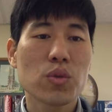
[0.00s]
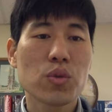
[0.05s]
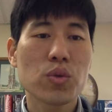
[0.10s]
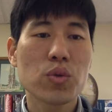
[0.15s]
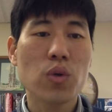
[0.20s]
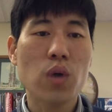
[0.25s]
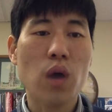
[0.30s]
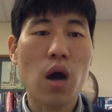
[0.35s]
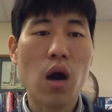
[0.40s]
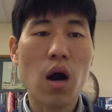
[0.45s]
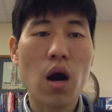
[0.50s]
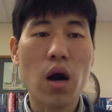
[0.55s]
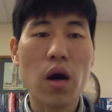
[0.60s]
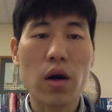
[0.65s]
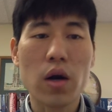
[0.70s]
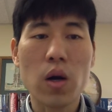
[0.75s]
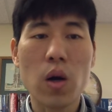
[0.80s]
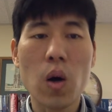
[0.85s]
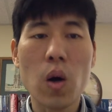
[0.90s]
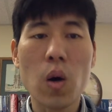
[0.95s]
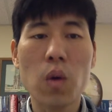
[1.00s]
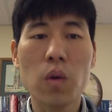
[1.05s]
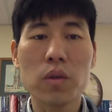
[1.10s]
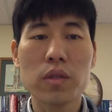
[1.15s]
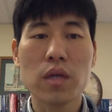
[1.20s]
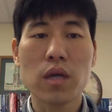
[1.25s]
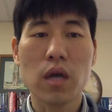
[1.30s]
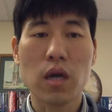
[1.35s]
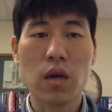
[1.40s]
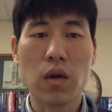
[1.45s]
who are
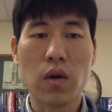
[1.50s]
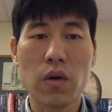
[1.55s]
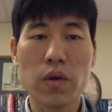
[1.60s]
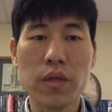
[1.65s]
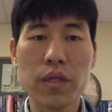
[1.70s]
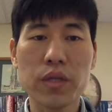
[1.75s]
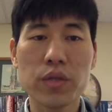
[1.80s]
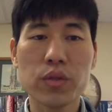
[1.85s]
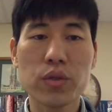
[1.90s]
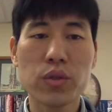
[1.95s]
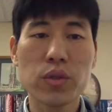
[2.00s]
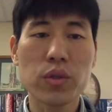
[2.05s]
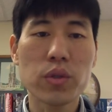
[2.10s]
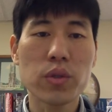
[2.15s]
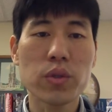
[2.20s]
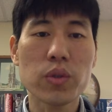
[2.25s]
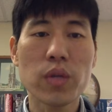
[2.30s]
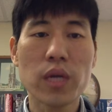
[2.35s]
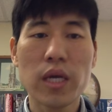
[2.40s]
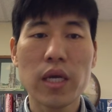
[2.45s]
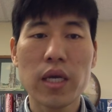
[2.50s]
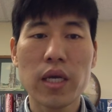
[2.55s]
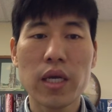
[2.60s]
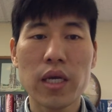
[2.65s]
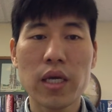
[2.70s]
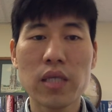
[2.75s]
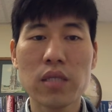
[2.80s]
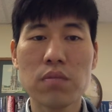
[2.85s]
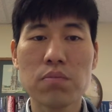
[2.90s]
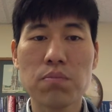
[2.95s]
called according to
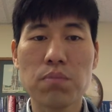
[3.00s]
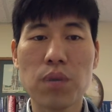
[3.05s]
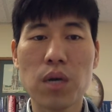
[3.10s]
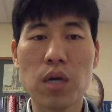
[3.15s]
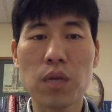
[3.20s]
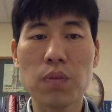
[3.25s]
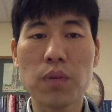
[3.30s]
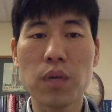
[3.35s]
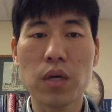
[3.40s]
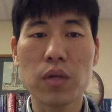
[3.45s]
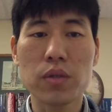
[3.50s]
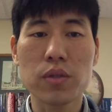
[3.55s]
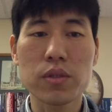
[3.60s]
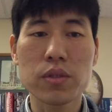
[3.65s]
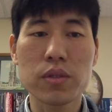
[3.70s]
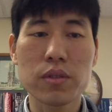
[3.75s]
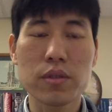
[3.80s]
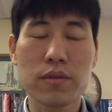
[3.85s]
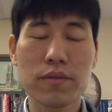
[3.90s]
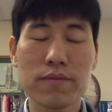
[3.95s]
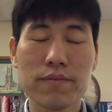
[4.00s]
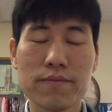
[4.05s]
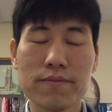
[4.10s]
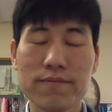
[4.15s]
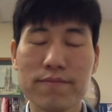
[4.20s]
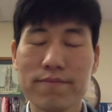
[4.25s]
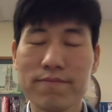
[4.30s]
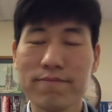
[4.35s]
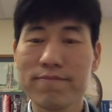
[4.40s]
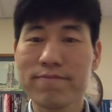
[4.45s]
His purpose.
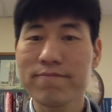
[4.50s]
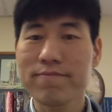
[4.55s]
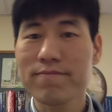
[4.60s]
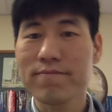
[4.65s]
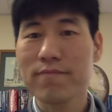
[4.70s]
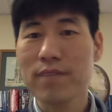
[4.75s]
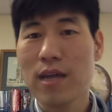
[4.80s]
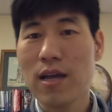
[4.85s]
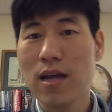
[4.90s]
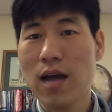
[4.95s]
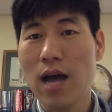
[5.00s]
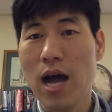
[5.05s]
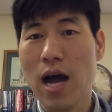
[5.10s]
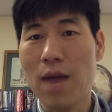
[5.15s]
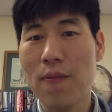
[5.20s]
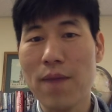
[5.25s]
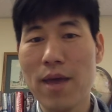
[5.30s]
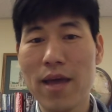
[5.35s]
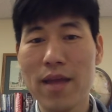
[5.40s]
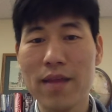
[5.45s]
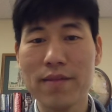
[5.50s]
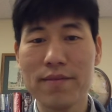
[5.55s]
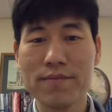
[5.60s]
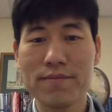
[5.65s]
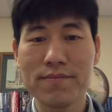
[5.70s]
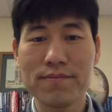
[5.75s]
Amen.